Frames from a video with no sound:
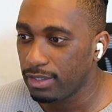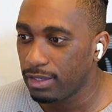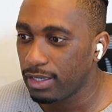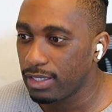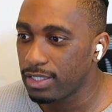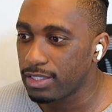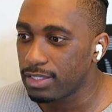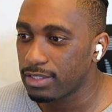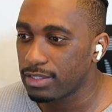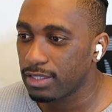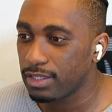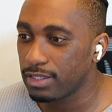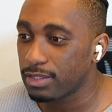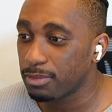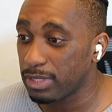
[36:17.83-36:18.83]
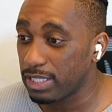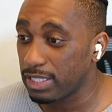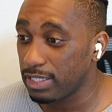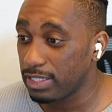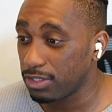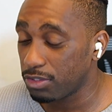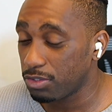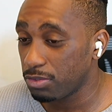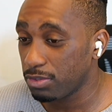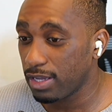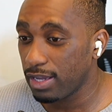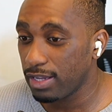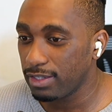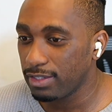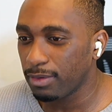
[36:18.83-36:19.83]
is its ability to do
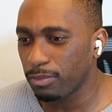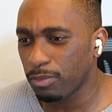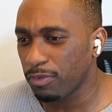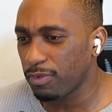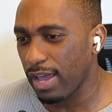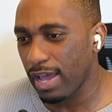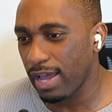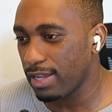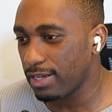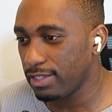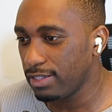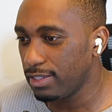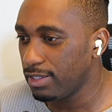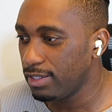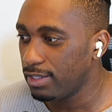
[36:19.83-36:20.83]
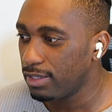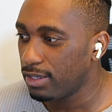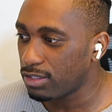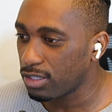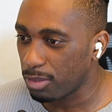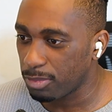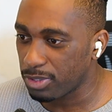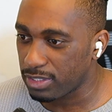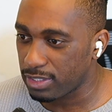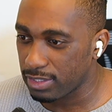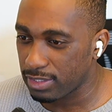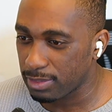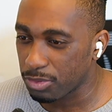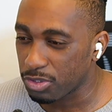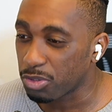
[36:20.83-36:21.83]
that. We've had autonomous
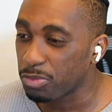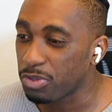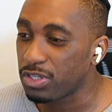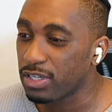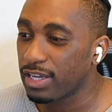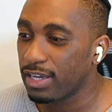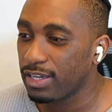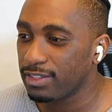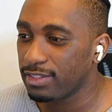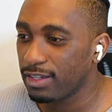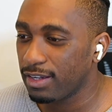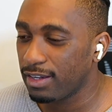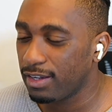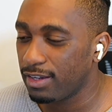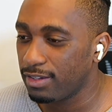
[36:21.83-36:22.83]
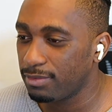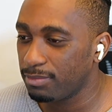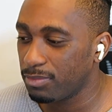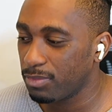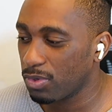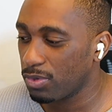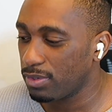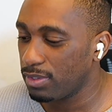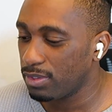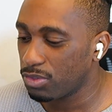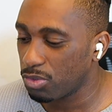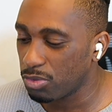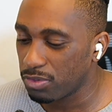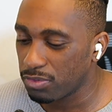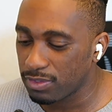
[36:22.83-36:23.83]
systems communicate
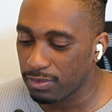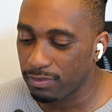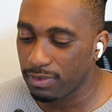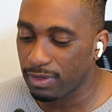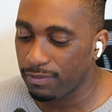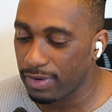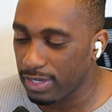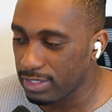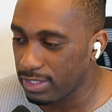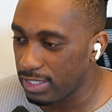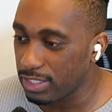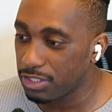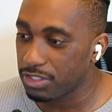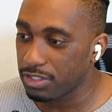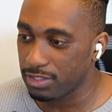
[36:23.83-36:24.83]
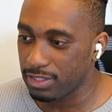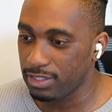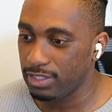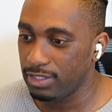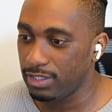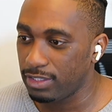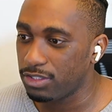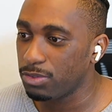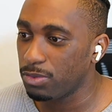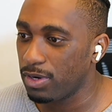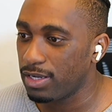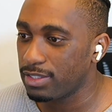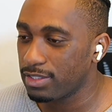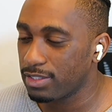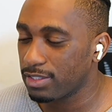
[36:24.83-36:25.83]
sort of very digitally to
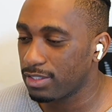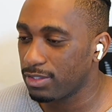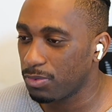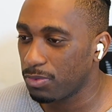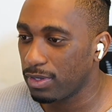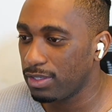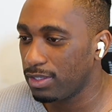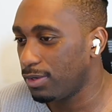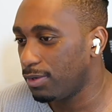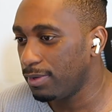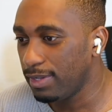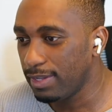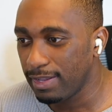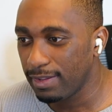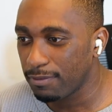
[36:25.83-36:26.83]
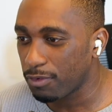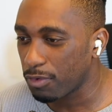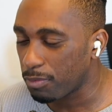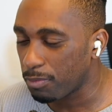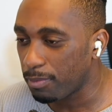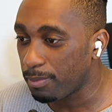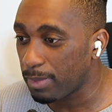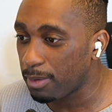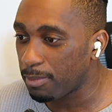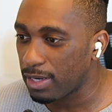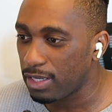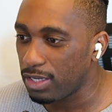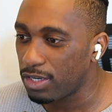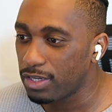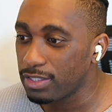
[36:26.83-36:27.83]
us, for many, many
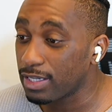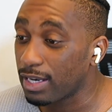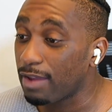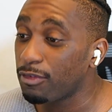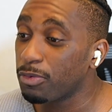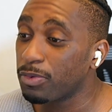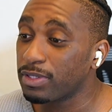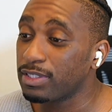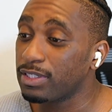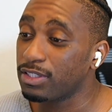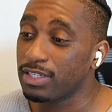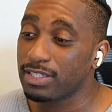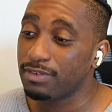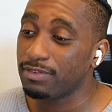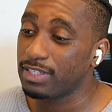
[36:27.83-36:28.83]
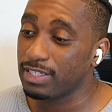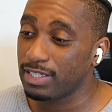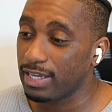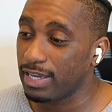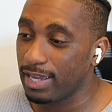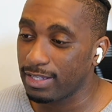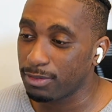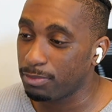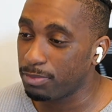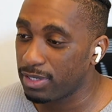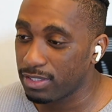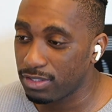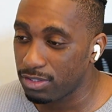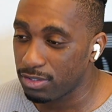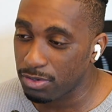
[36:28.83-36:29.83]
years, and everyone does everything they can to
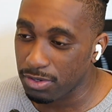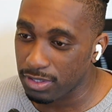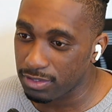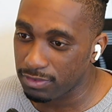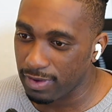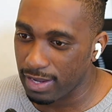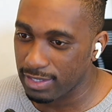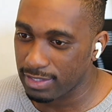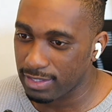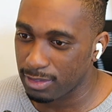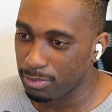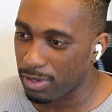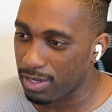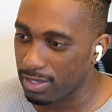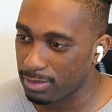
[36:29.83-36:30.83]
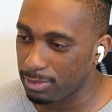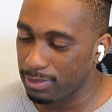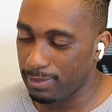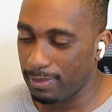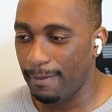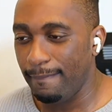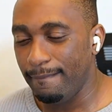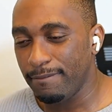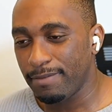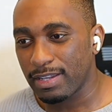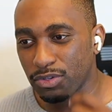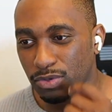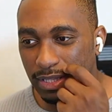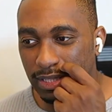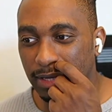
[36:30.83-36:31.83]
press zero as fast as possible.
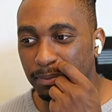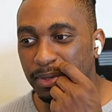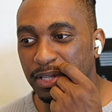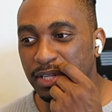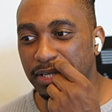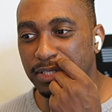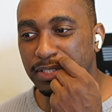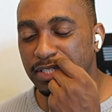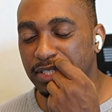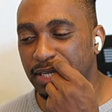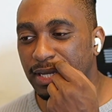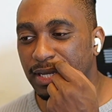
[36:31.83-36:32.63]
So I think Amelia's